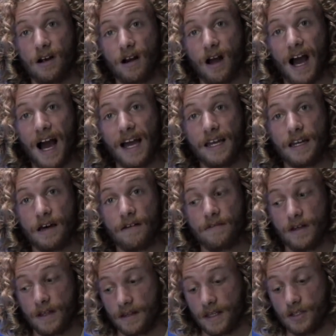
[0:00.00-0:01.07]
are high enough
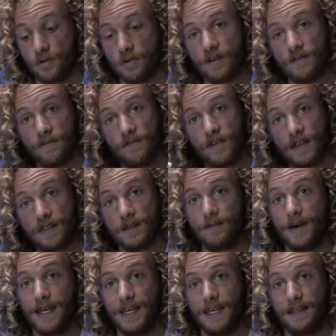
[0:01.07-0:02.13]
that you can fit the
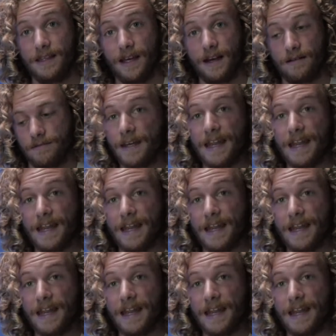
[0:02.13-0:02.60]
mic in there.